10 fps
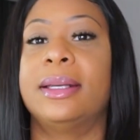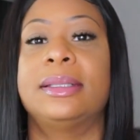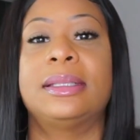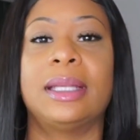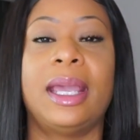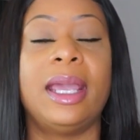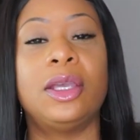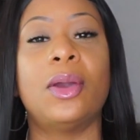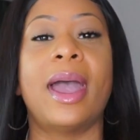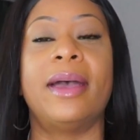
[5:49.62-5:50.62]
guys, here
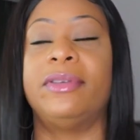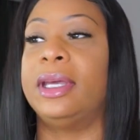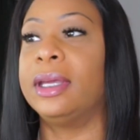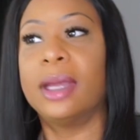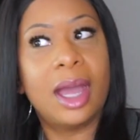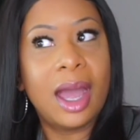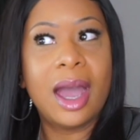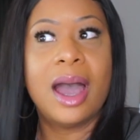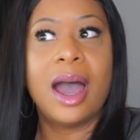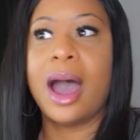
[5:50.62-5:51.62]
you have it.
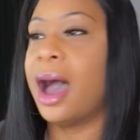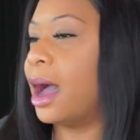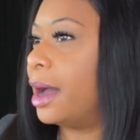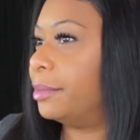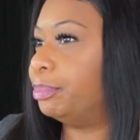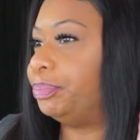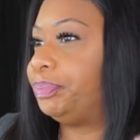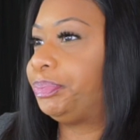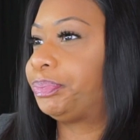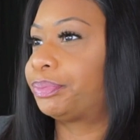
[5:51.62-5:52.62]

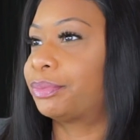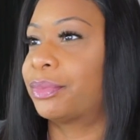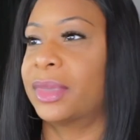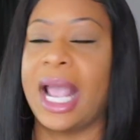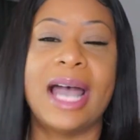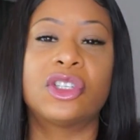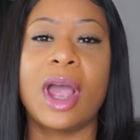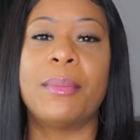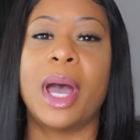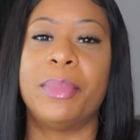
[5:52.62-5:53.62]
I
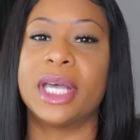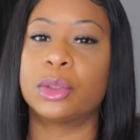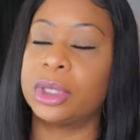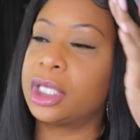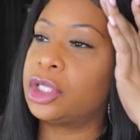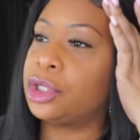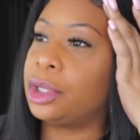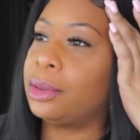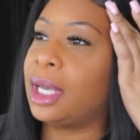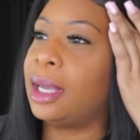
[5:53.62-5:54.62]
tried my best with this
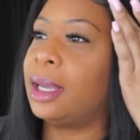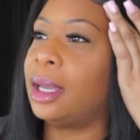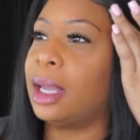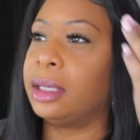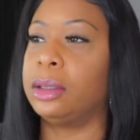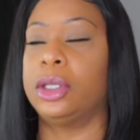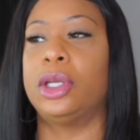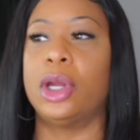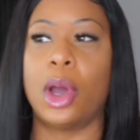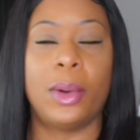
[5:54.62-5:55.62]
unit.
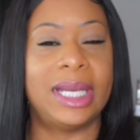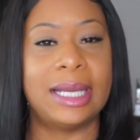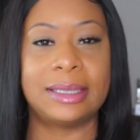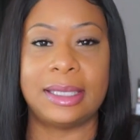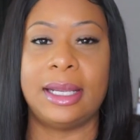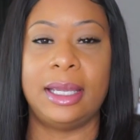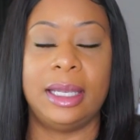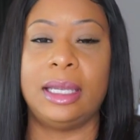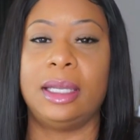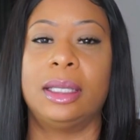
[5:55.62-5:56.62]
You know, it doesn't,
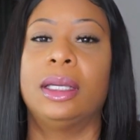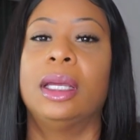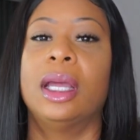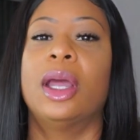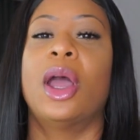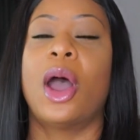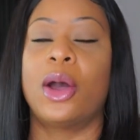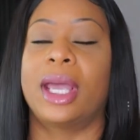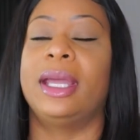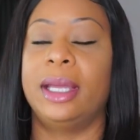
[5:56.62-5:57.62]

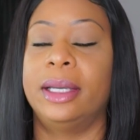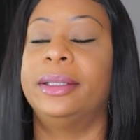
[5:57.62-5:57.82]
okay,